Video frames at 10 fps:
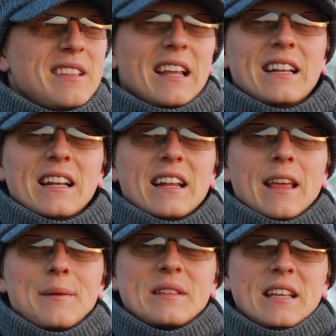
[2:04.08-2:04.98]
technically
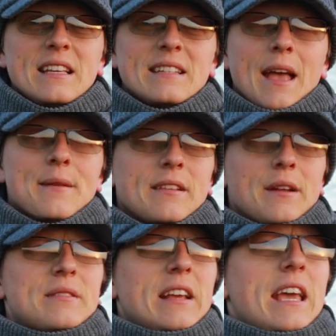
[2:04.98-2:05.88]
there were seascapes, and
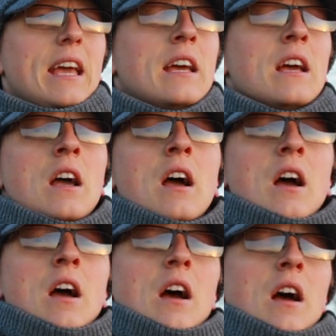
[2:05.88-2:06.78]
I was thinking
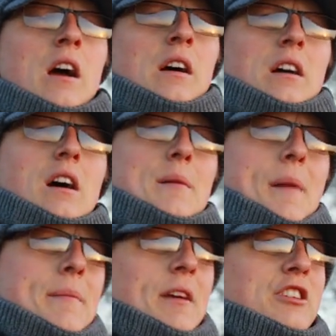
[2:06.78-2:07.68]

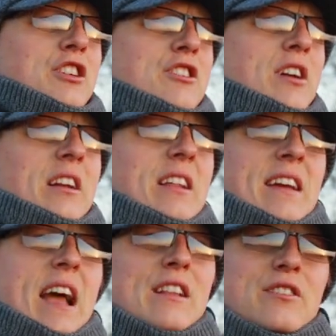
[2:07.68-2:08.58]
maybe I should create another
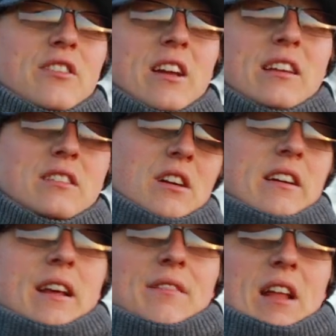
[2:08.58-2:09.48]
category so I
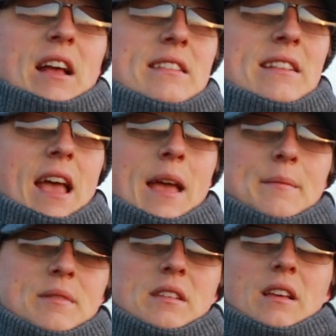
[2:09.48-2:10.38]
could have
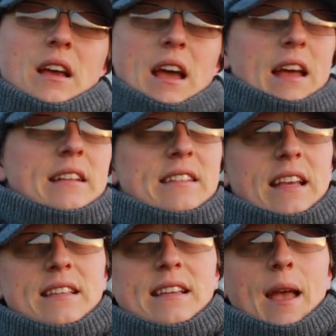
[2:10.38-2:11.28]
landscapes and
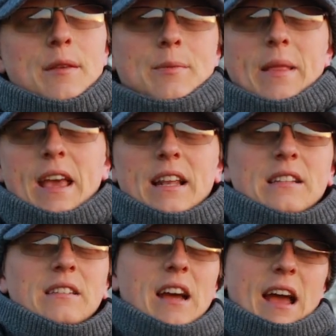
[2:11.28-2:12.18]
seascapes, but
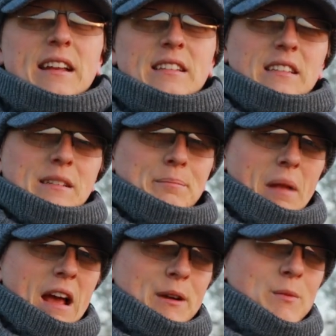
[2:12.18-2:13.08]
then I had
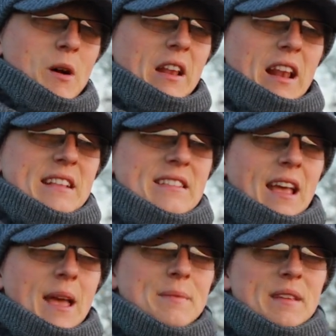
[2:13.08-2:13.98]
black and white
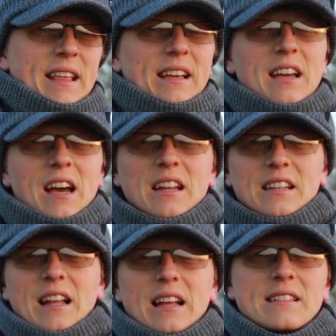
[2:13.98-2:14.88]
landscapes and then
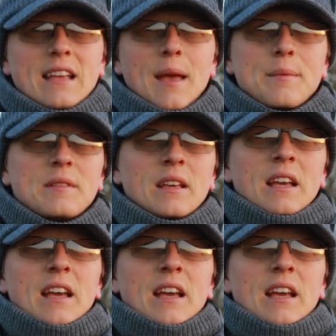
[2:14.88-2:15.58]
coloured landscapes.